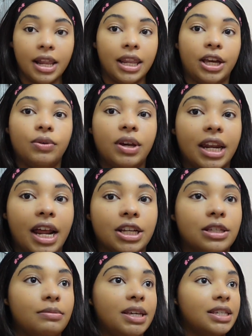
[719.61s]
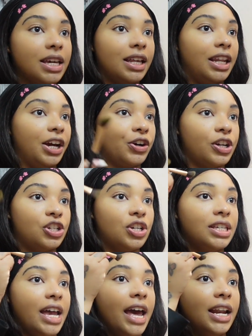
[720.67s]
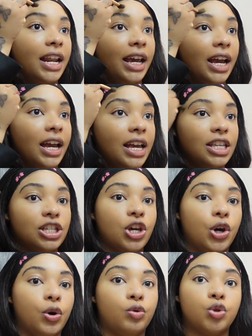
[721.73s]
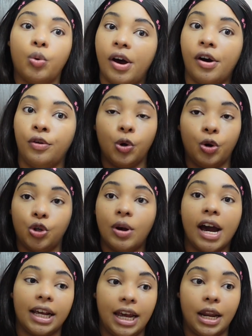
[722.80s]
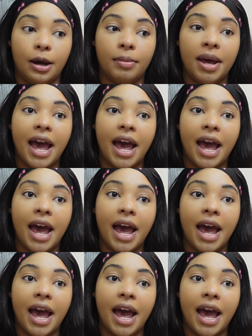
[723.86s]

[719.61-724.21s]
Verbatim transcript: Like you cannot just be sitting there and just editing until 12 knowing you gotta get up